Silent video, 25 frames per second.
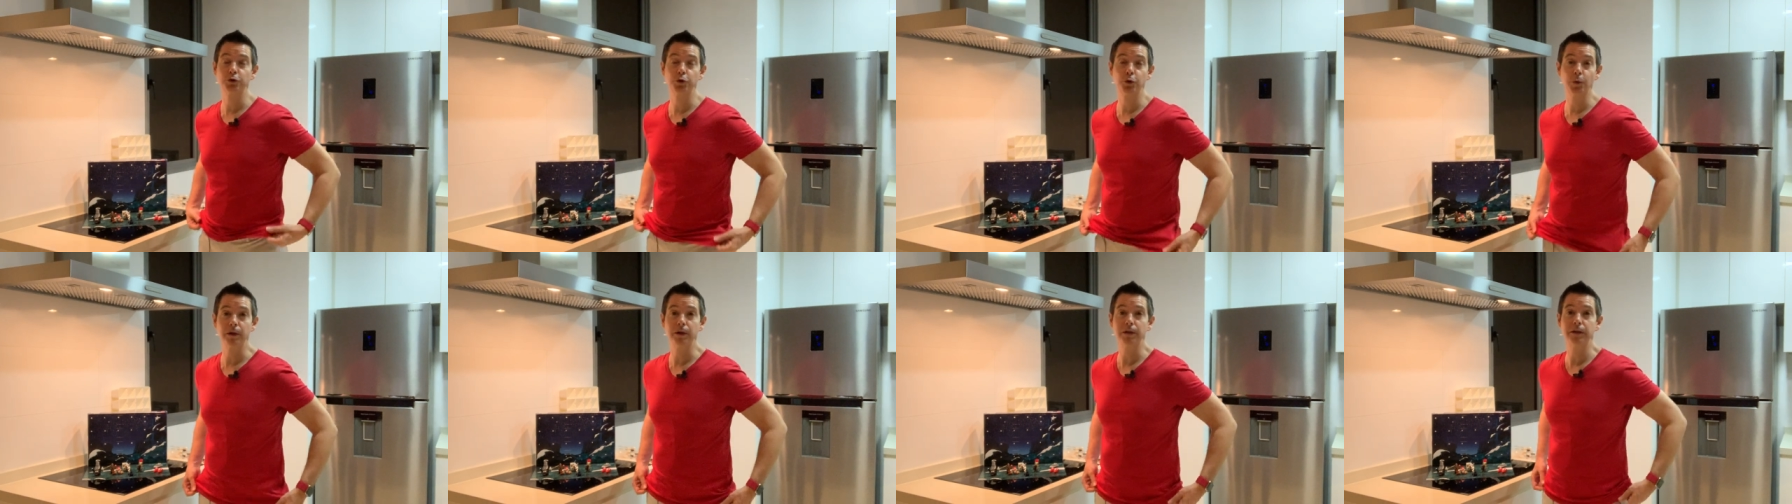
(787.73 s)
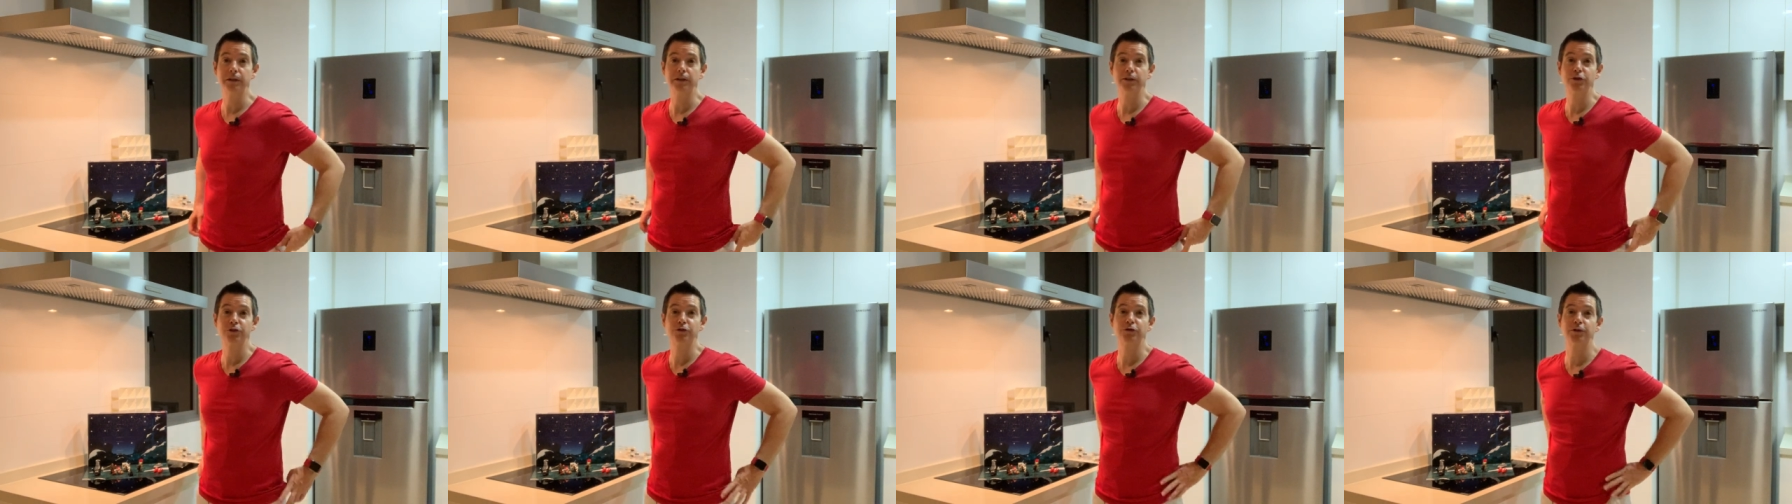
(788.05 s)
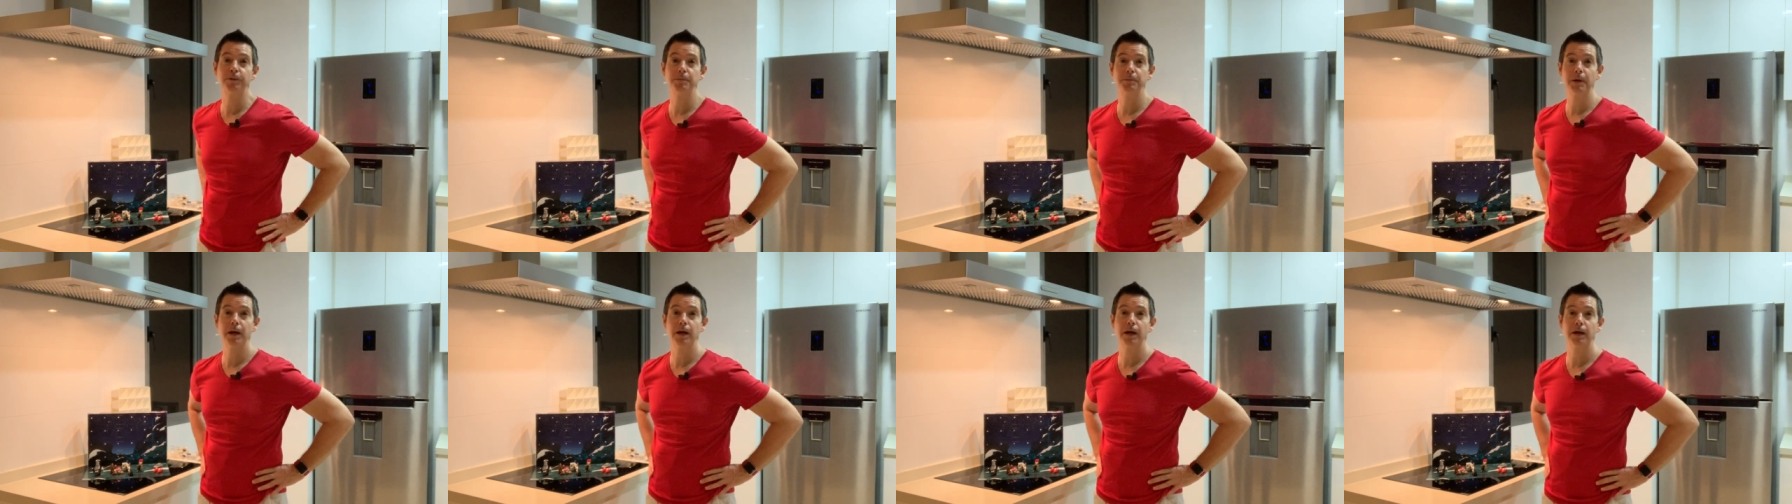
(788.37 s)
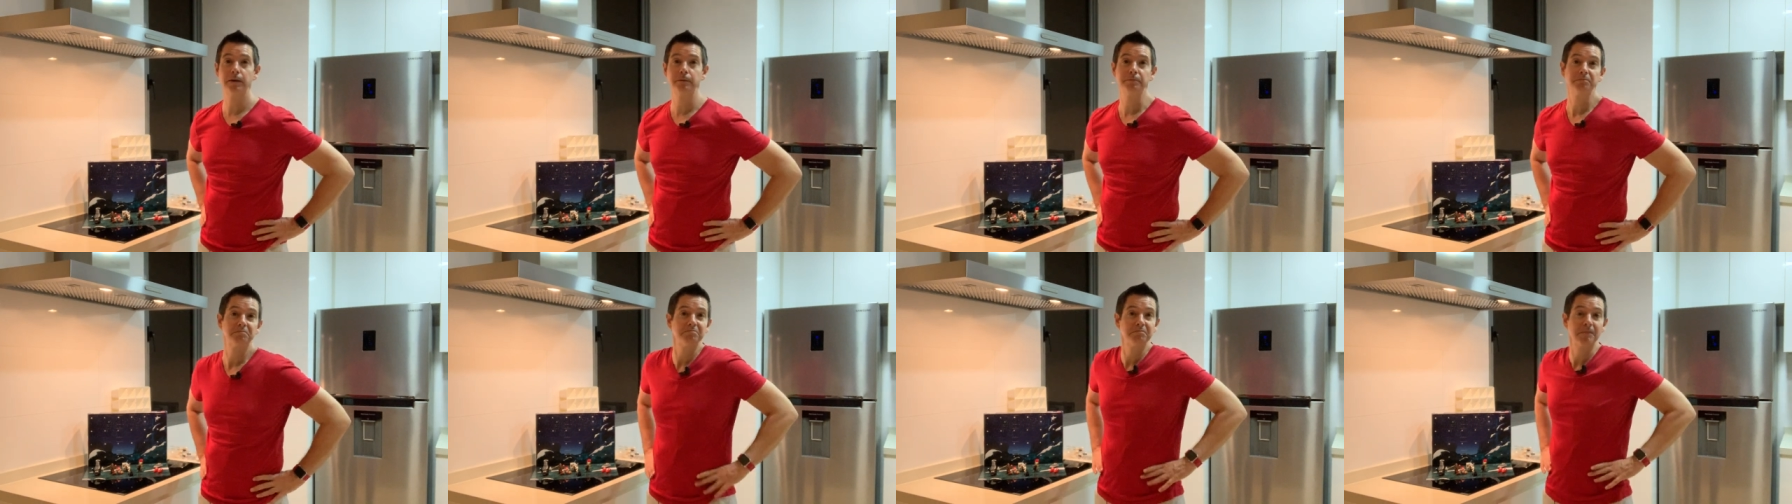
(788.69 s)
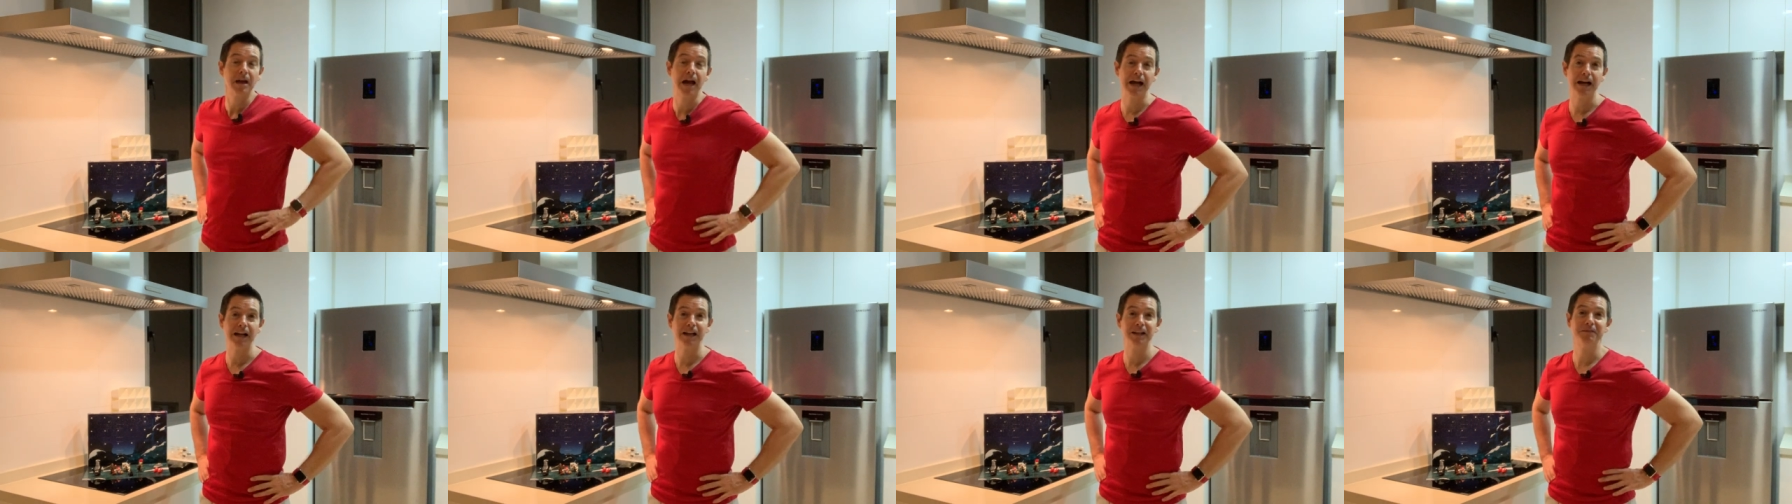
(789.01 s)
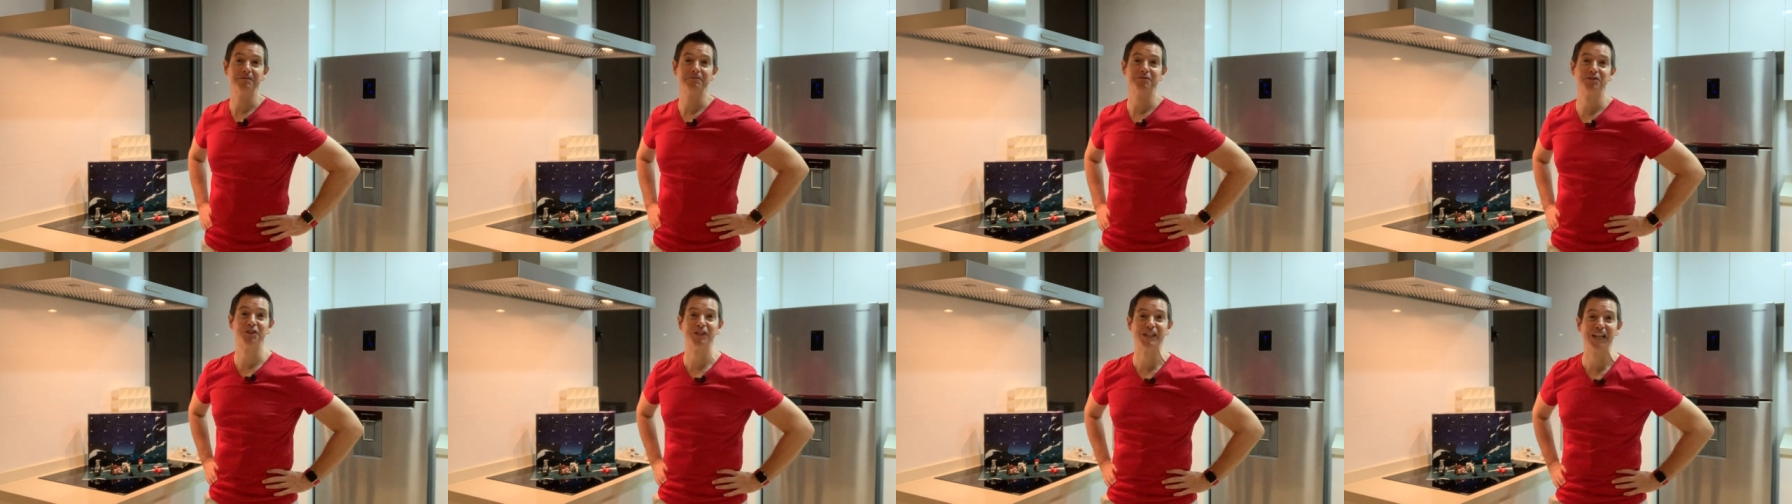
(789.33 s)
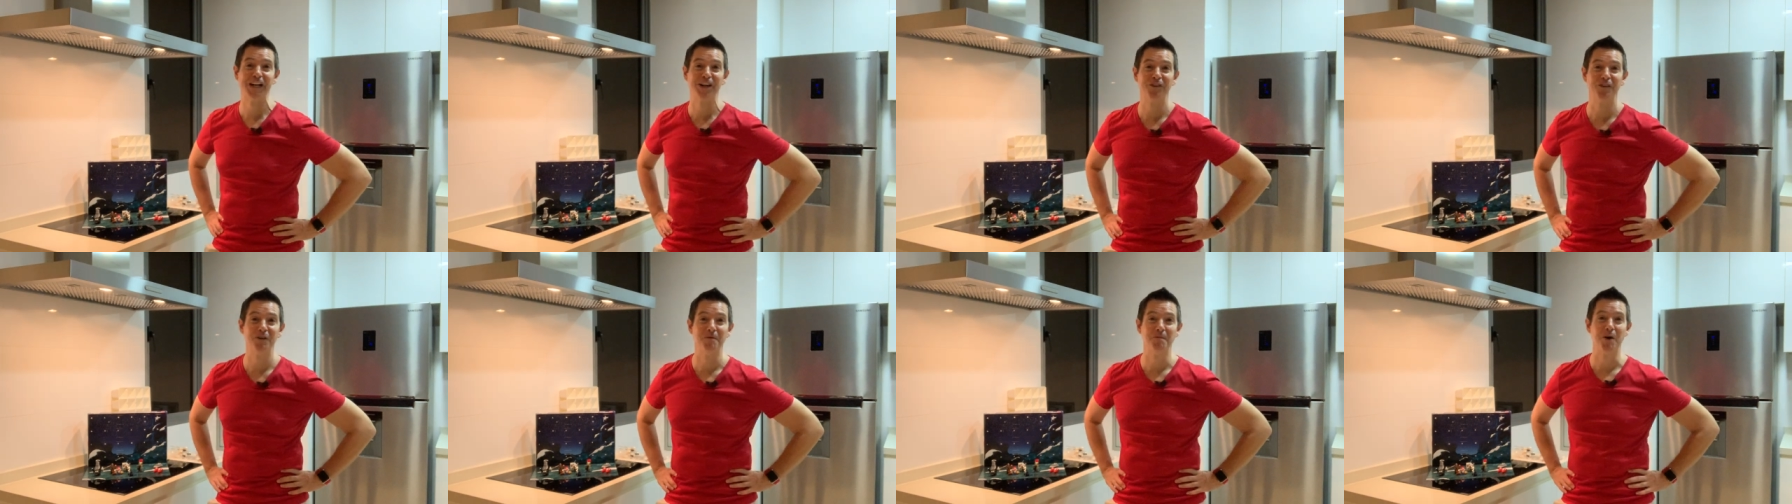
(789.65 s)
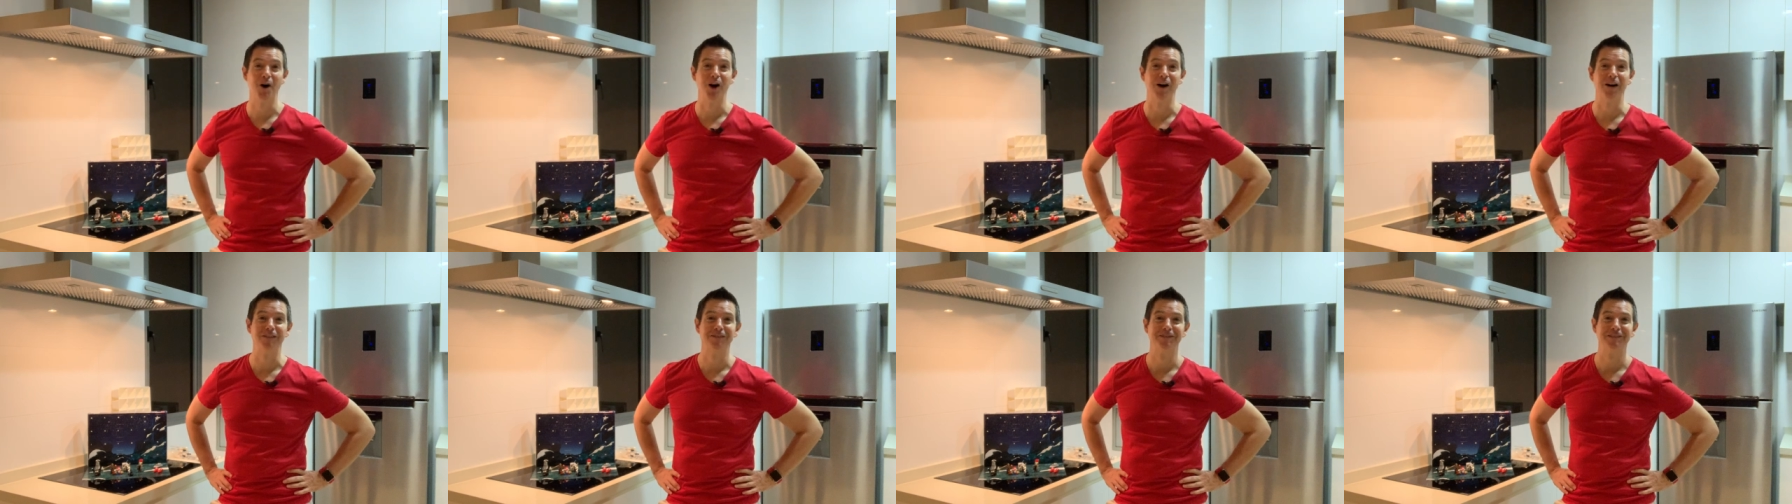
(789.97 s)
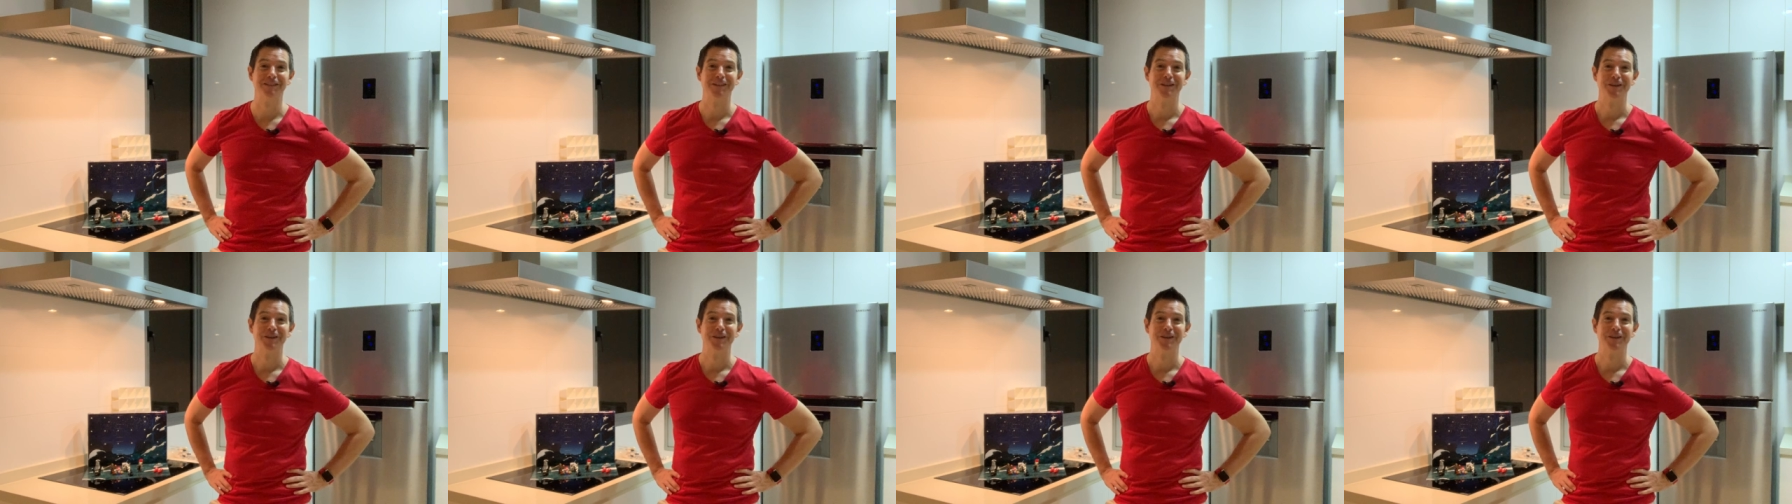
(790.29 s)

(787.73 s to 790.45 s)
20 years from now, I'll sell them off.